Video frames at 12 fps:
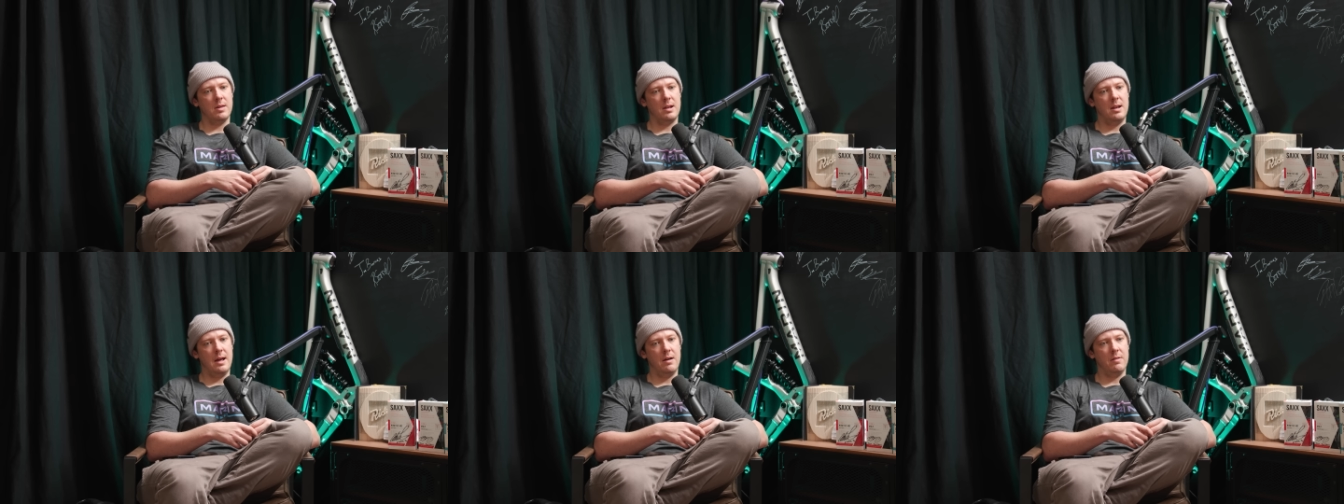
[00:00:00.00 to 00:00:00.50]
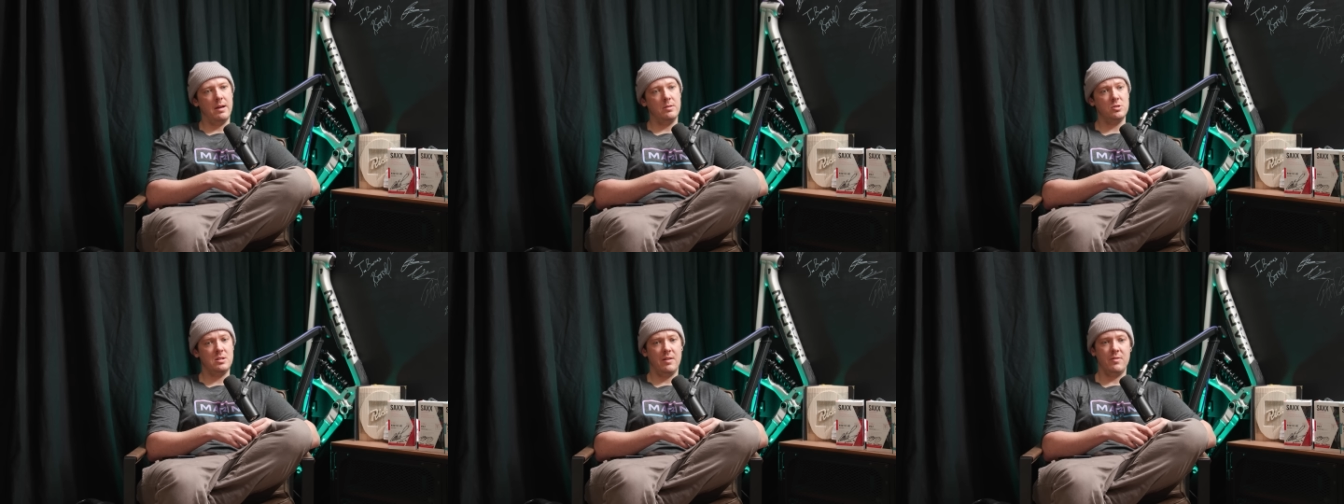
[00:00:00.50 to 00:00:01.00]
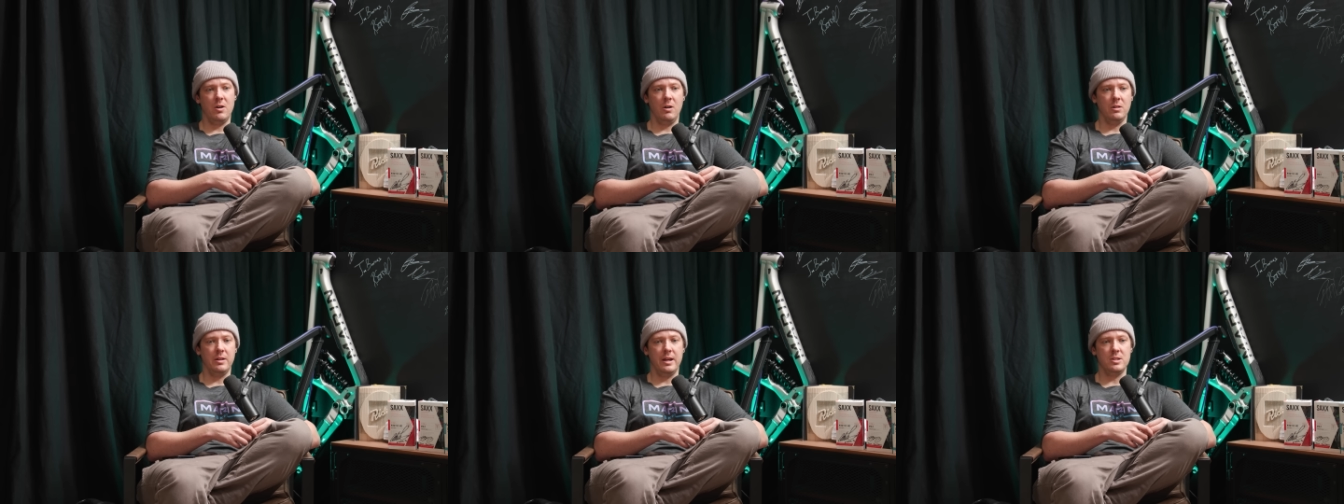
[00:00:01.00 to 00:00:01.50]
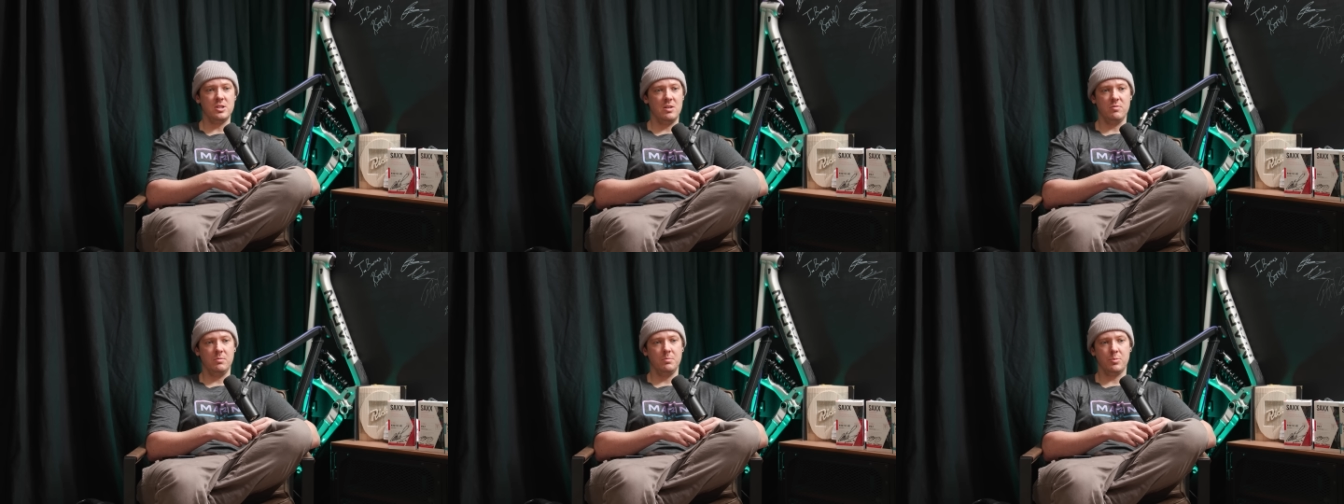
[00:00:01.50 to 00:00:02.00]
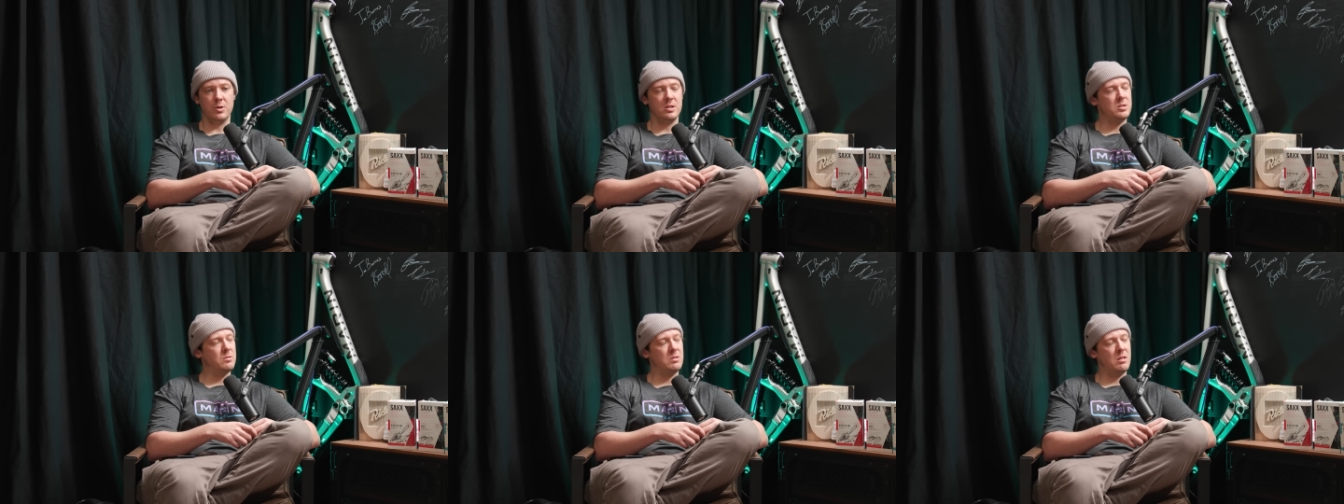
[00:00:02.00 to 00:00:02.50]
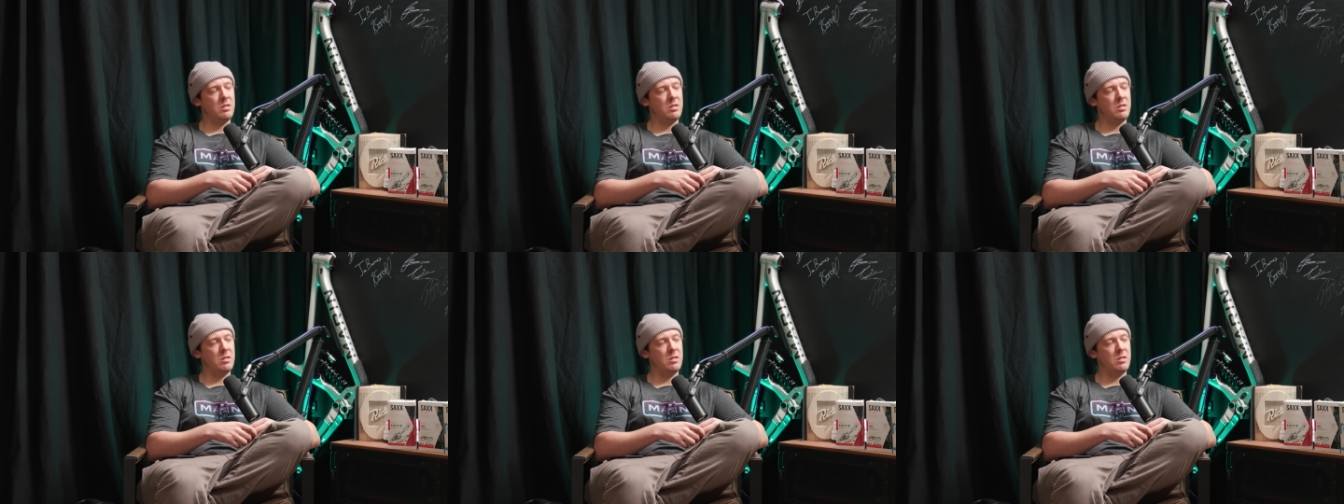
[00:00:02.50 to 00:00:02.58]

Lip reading: to heading out there. Just having a holiday in general pretty soon, I